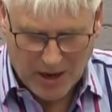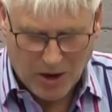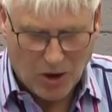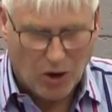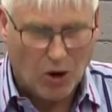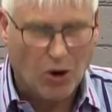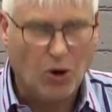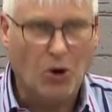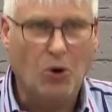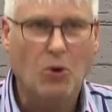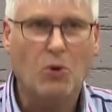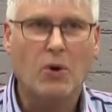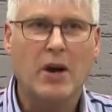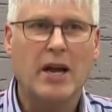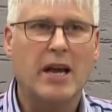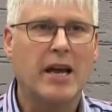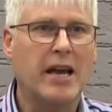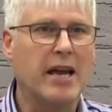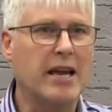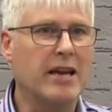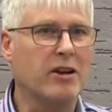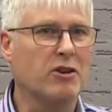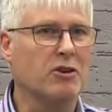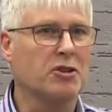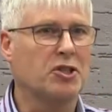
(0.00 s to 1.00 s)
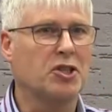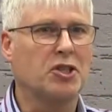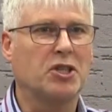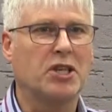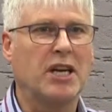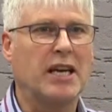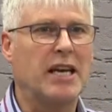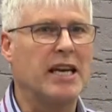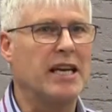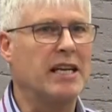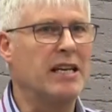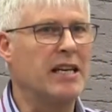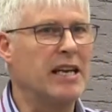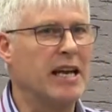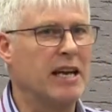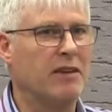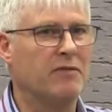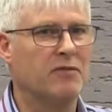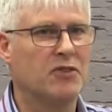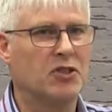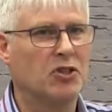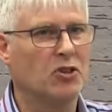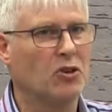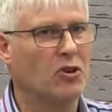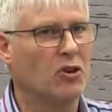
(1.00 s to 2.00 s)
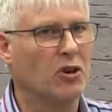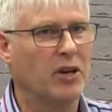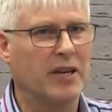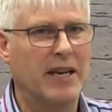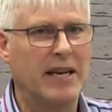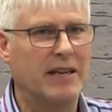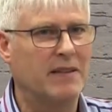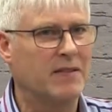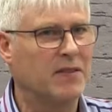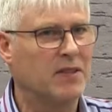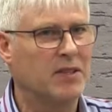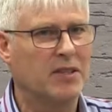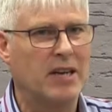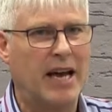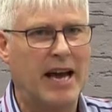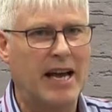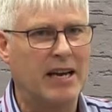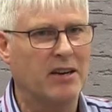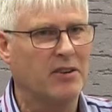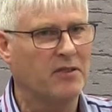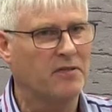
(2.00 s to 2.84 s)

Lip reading: oh, he or she lives on inside